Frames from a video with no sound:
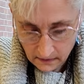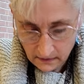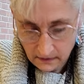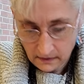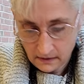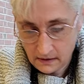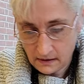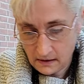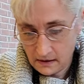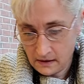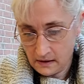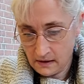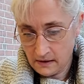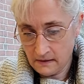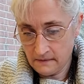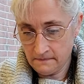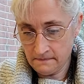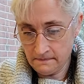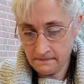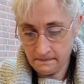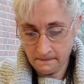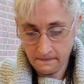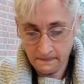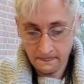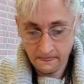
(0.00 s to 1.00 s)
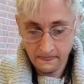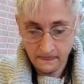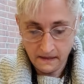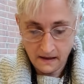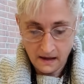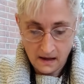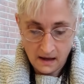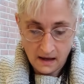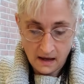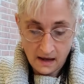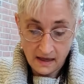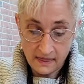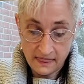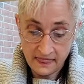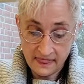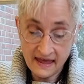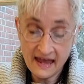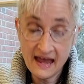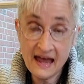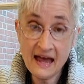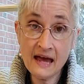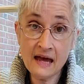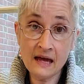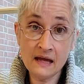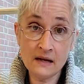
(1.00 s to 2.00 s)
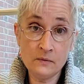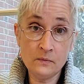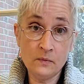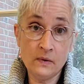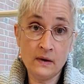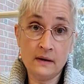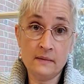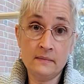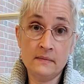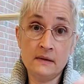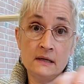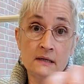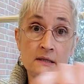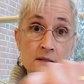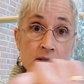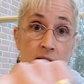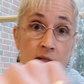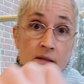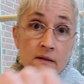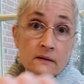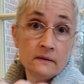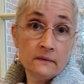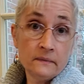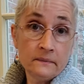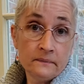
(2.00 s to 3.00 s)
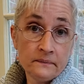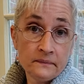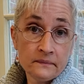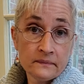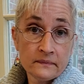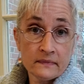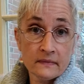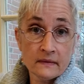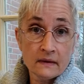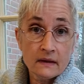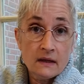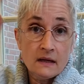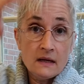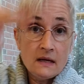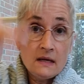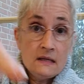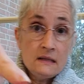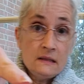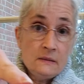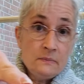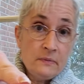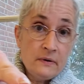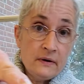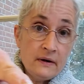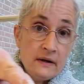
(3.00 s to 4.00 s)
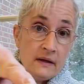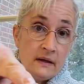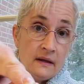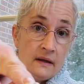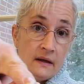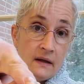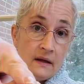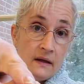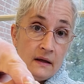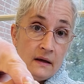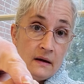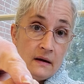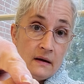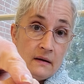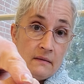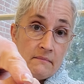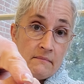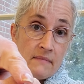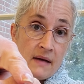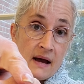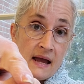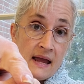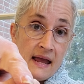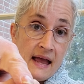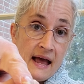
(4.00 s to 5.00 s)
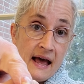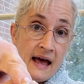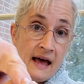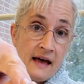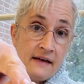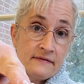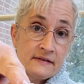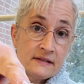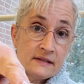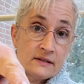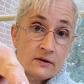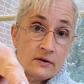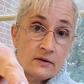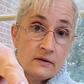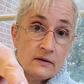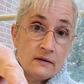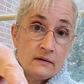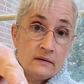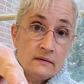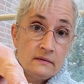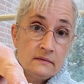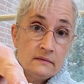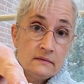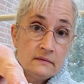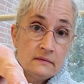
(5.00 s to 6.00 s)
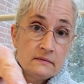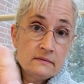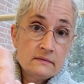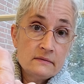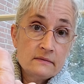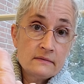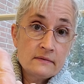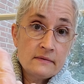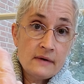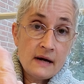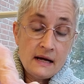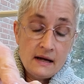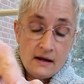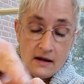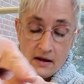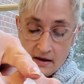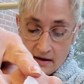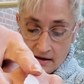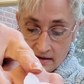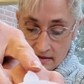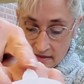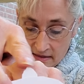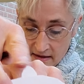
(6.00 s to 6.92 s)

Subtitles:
Okay. And then what I'm gonna do is put my half circle right on